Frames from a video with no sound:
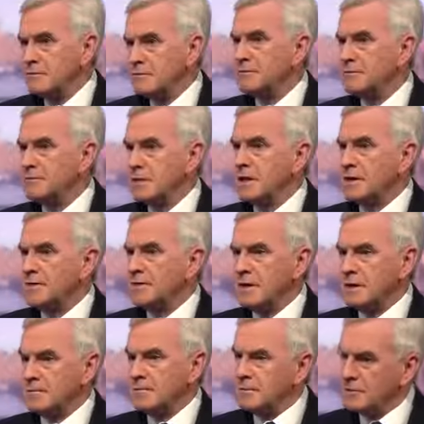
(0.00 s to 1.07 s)
We believe
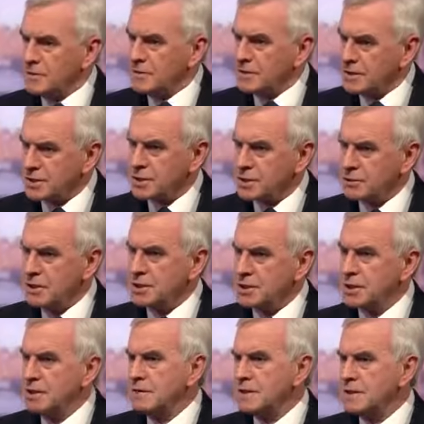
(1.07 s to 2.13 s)
that there's a squeeze
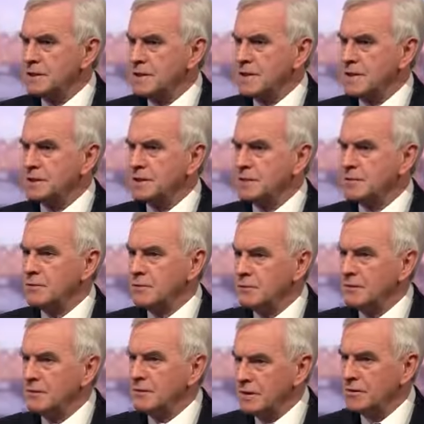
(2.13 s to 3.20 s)
on living standards, and we
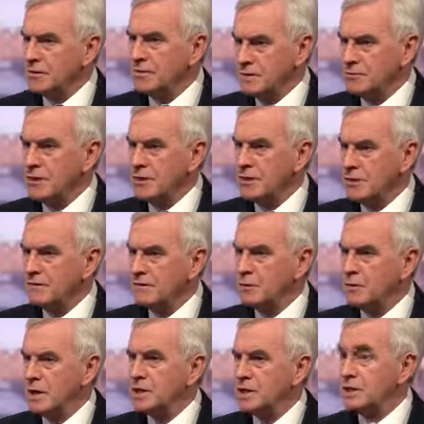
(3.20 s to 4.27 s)
believe there should be a real
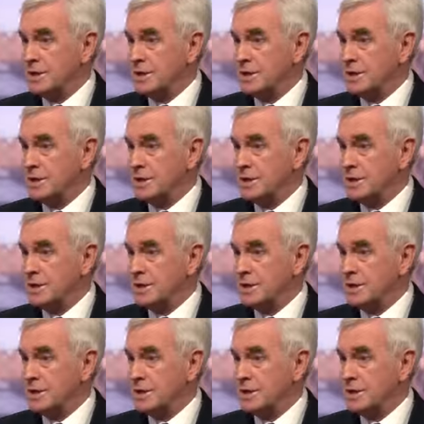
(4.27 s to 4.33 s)
living wage.